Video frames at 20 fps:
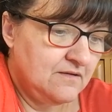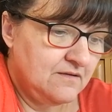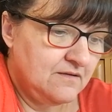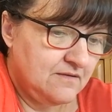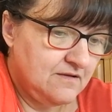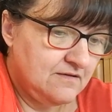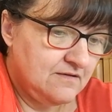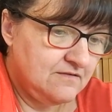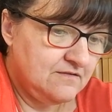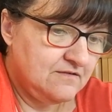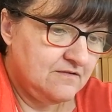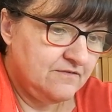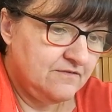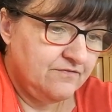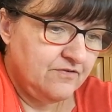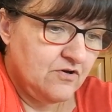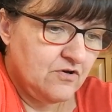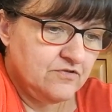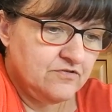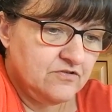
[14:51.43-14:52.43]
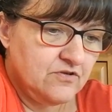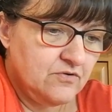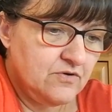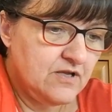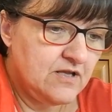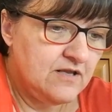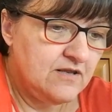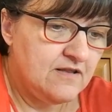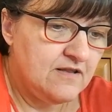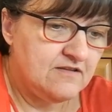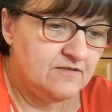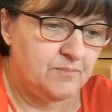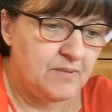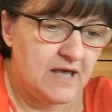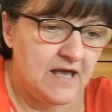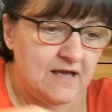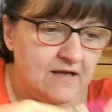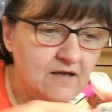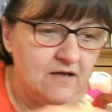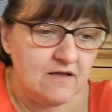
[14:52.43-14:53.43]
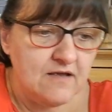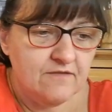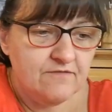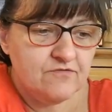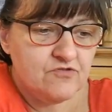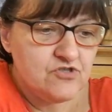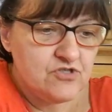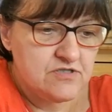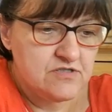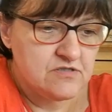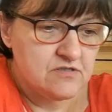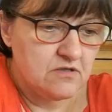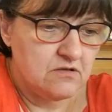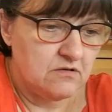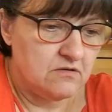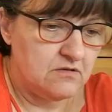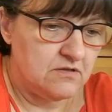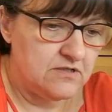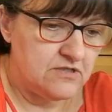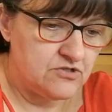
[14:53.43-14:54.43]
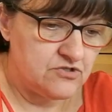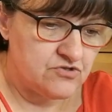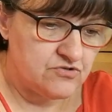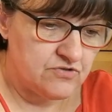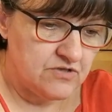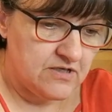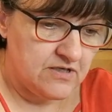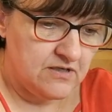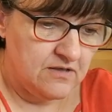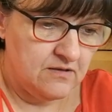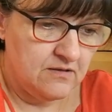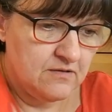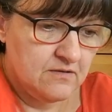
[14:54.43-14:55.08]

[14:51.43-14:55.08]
This is a floss. So in this bag, I have just got literally